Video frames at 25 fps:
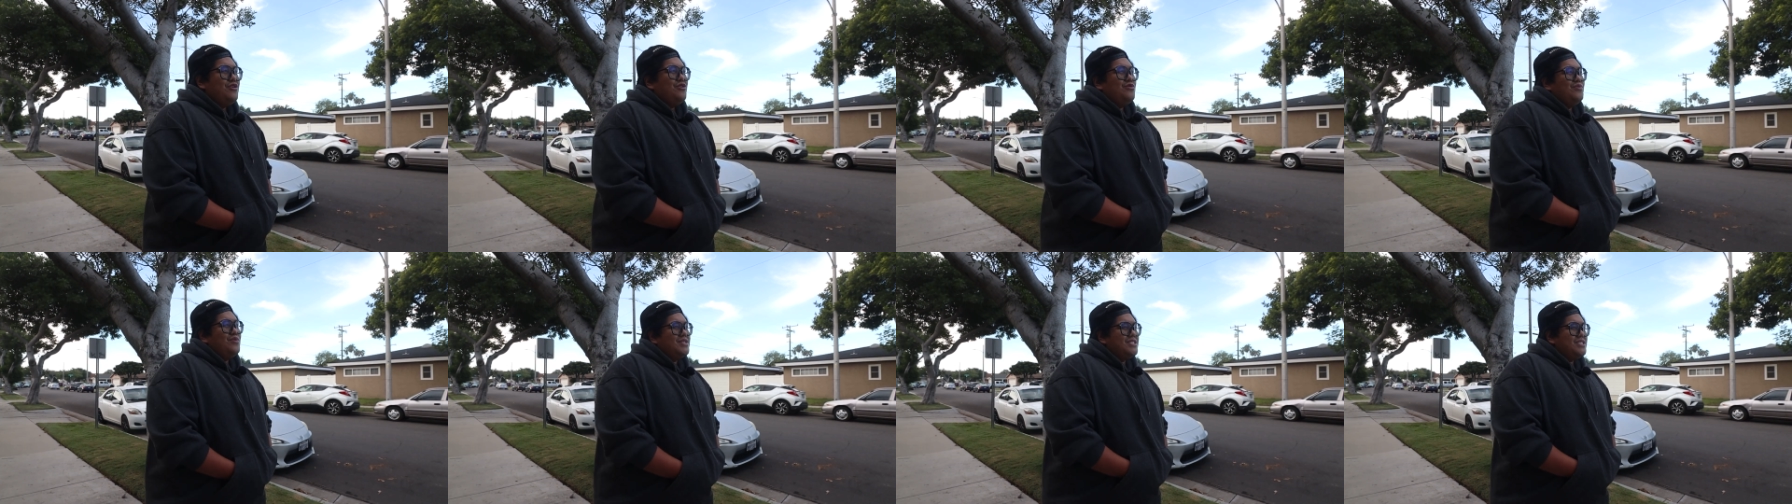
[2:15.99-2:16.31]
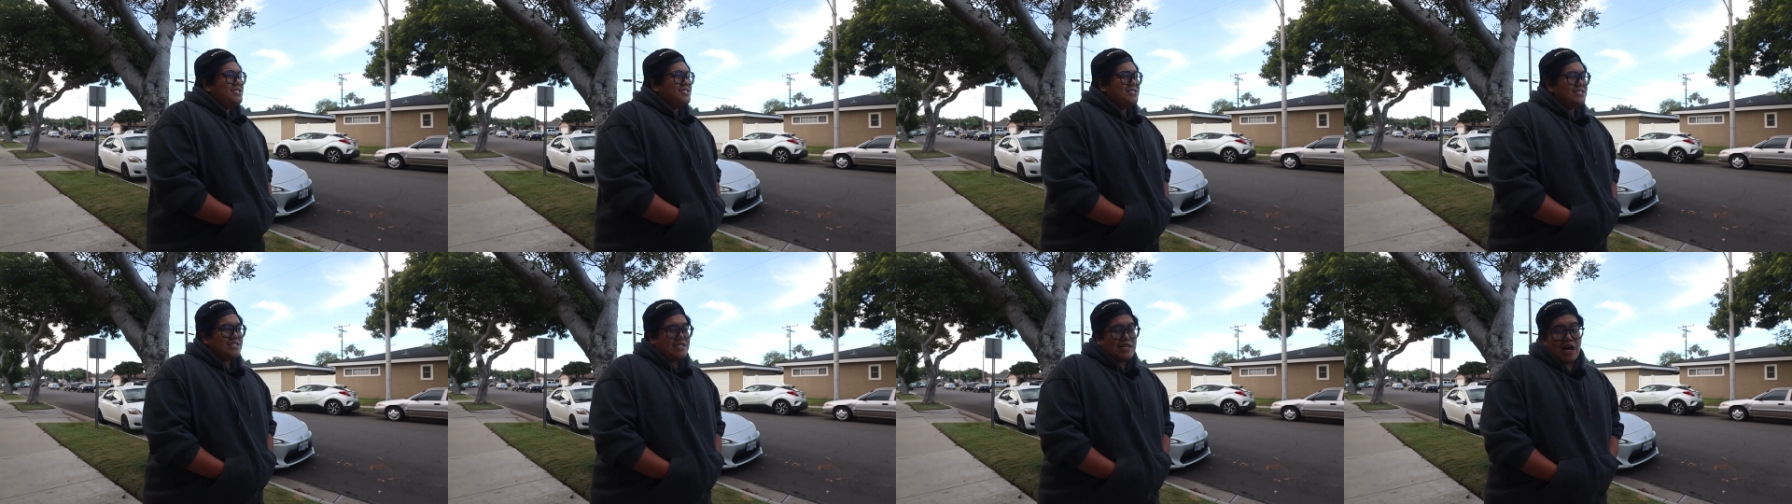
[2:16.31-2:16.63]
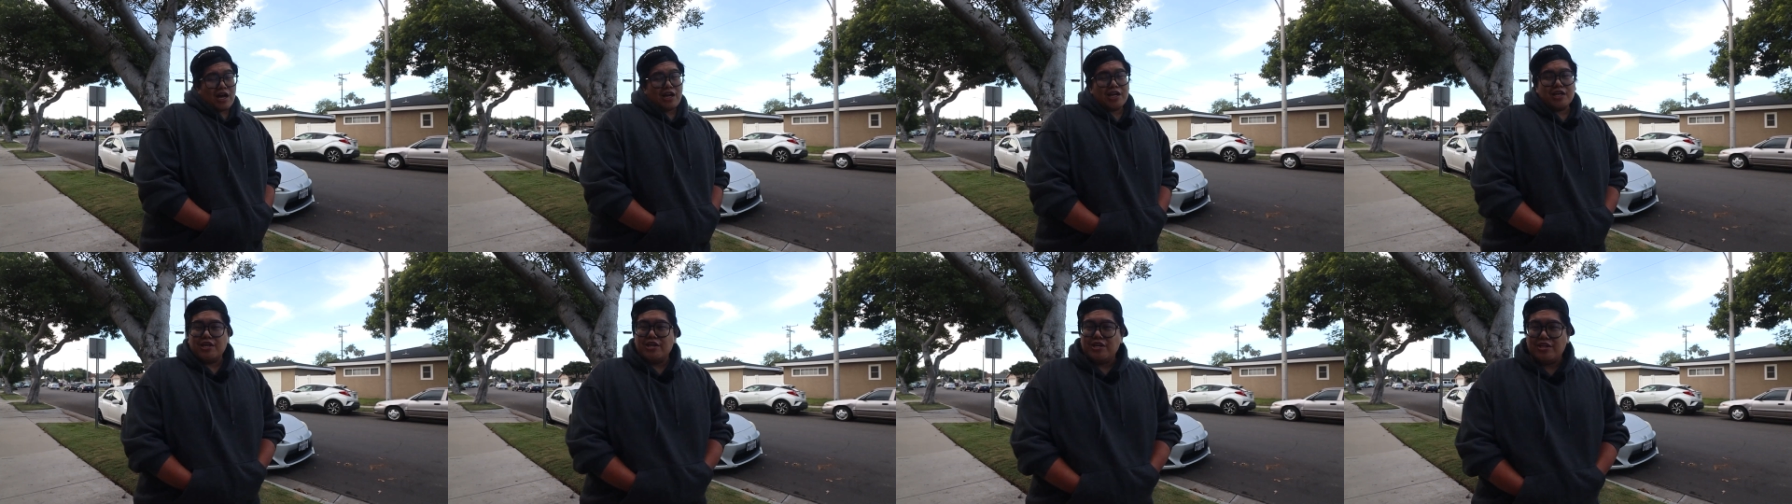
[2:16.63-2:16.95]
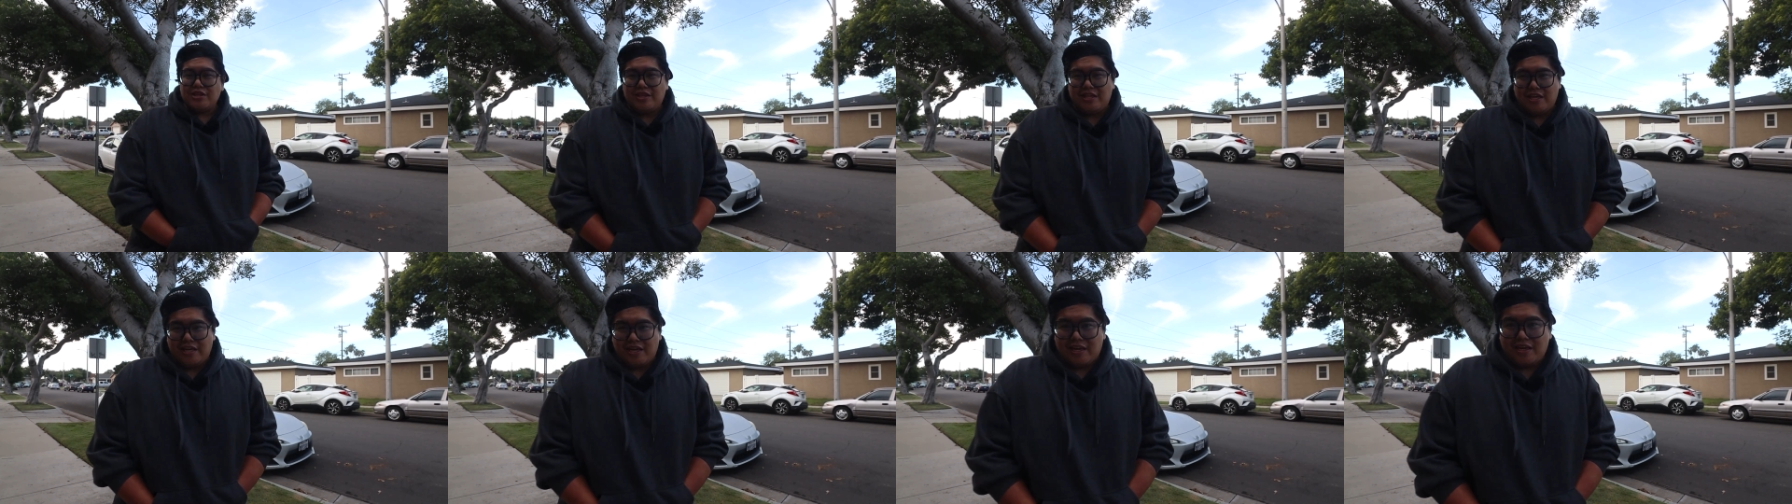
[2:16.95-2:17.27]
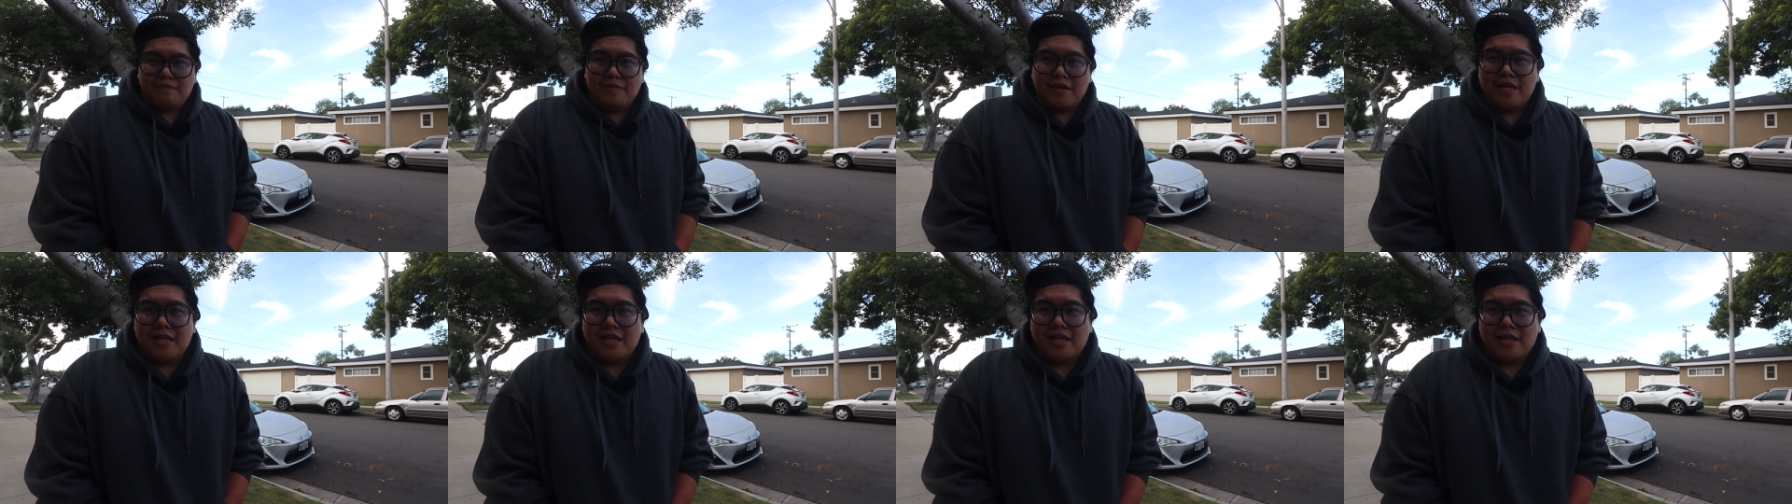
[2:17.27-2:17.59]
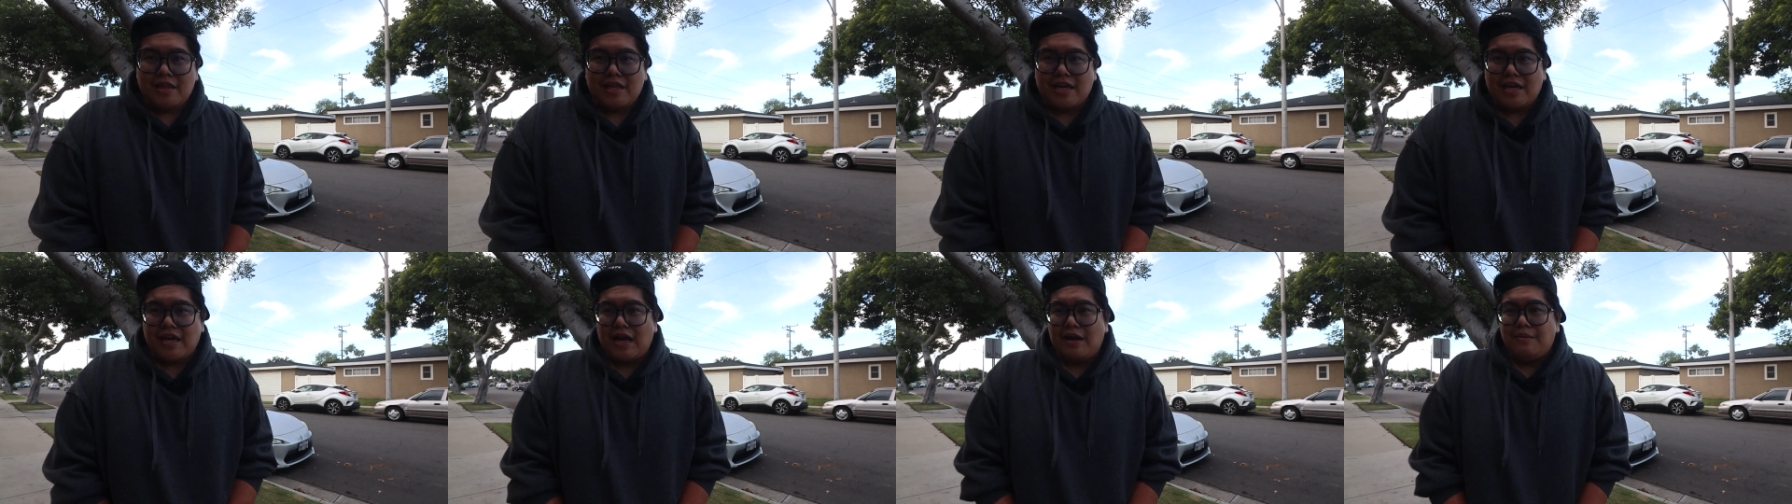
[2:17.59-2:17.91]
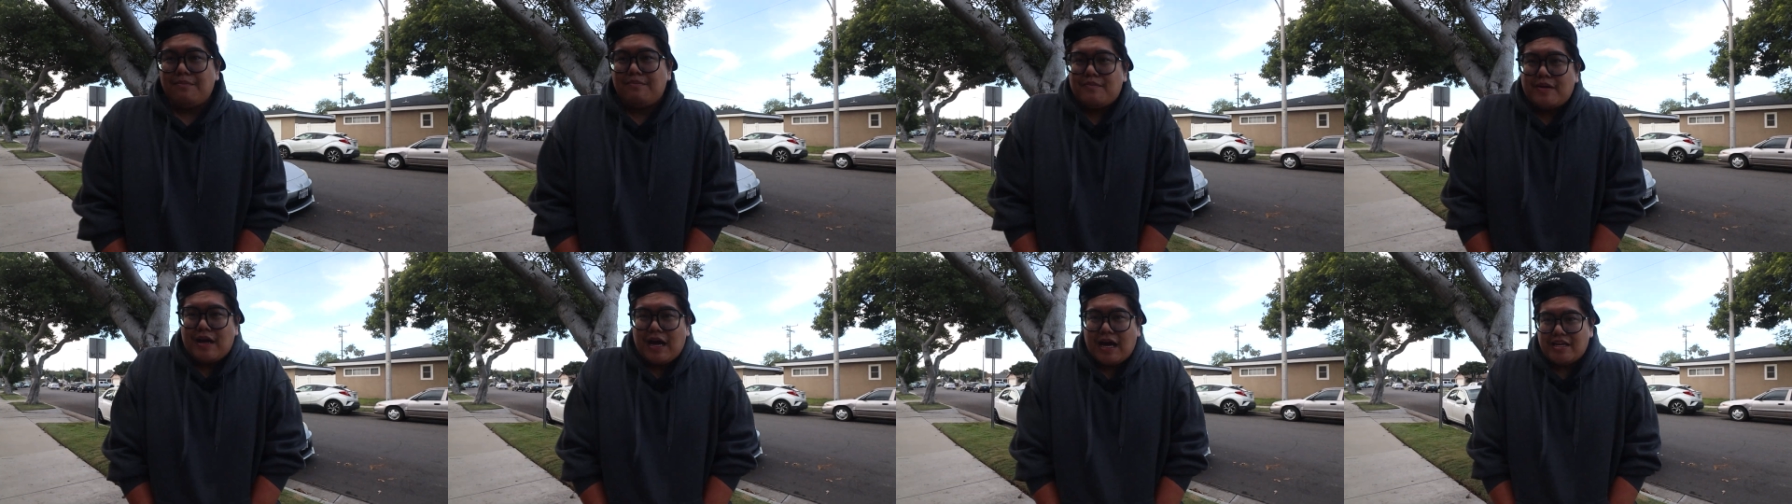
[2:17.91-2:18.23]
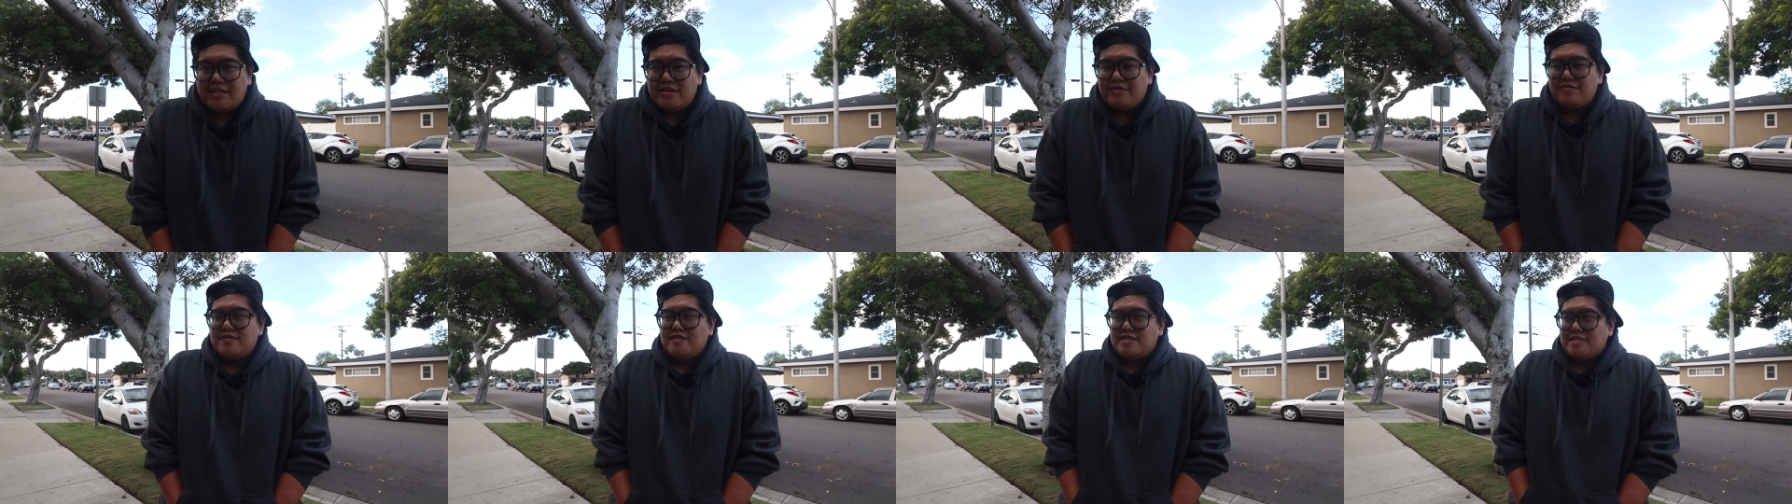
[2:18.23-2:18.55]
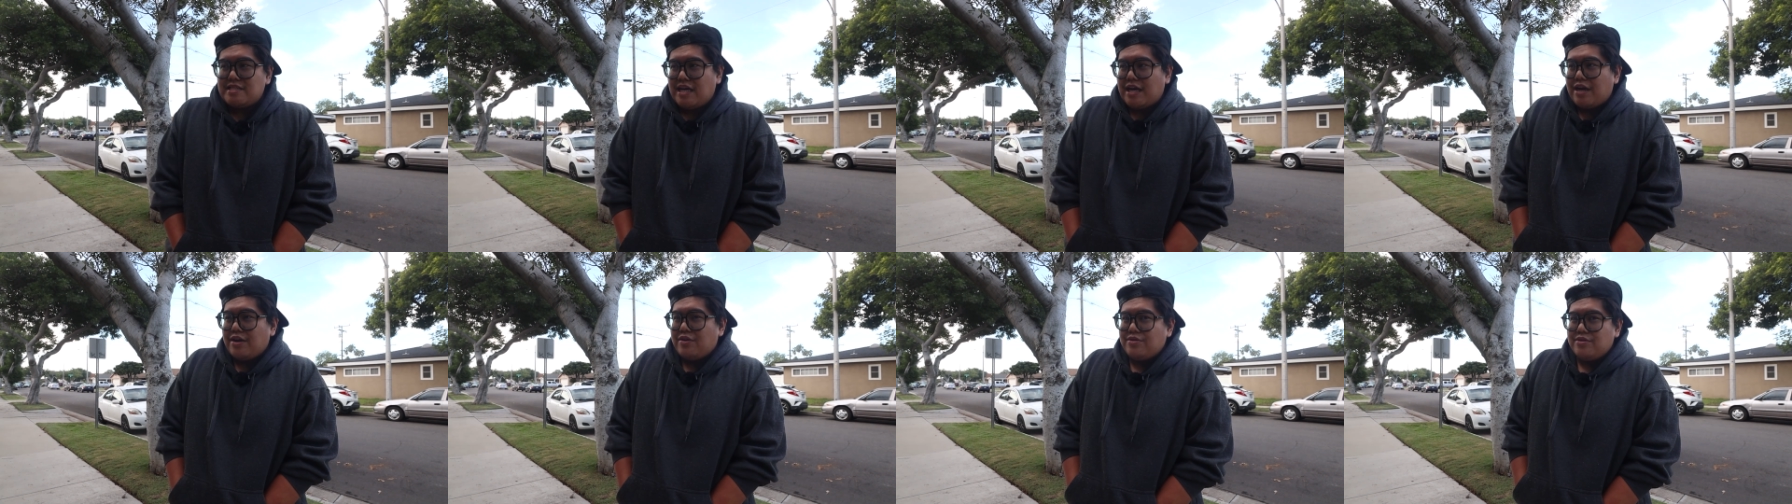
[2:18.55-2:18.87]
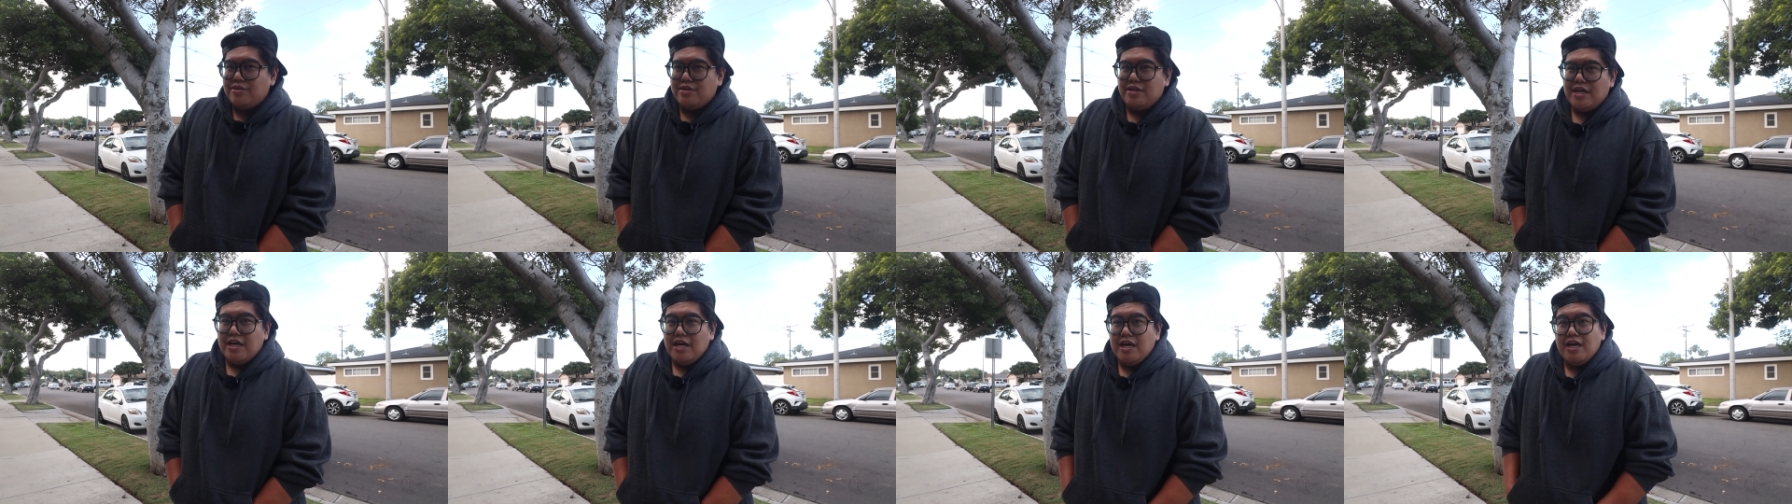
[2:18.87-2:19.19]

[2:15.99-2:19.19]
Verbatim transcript: which is not a good thing, meaning like I'm kind of scared